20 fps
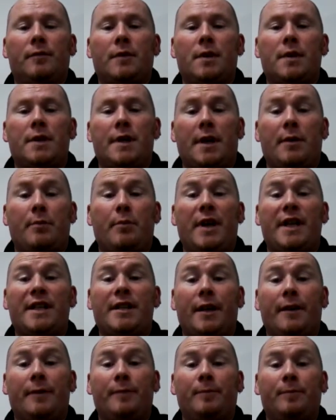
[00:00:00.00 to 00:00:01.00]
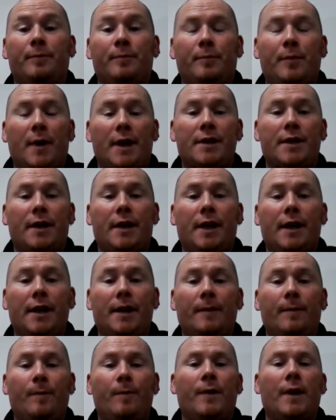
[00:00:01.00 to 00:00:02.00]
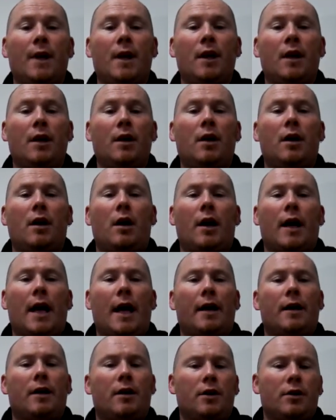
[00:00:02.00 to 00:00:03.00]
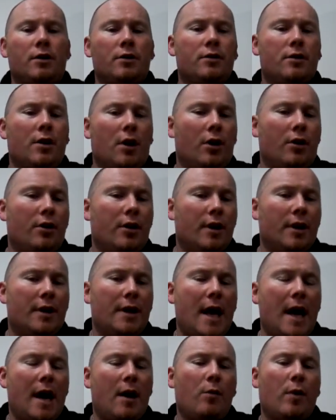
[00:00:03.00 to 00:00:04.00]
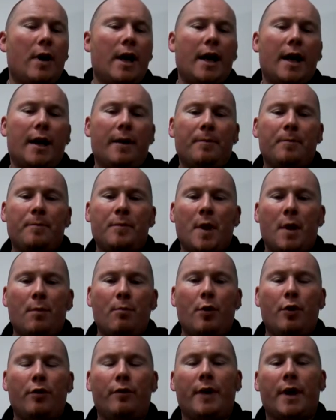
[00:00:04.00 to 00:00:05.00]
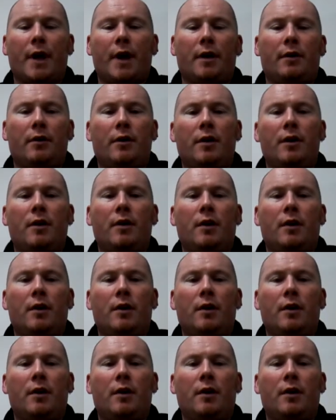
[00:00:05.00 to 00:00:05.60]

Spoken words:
sing better, basically. Okay, so now we're moving